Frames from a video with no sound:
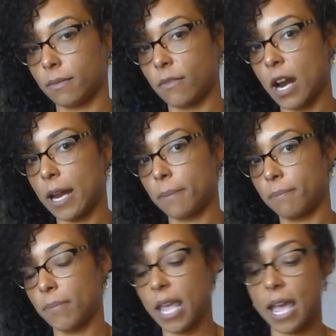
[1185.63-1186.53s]
Right?
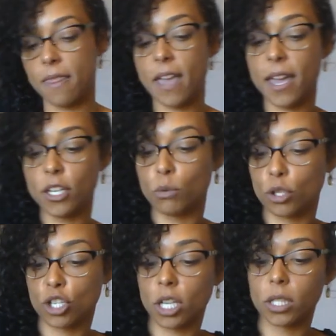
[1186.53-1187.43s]
And then you were
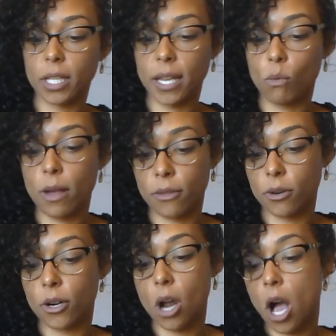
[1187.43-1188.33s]
juggling whether
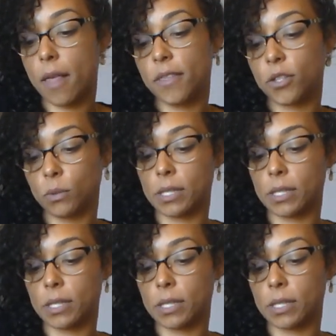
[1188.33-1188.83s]
or not this was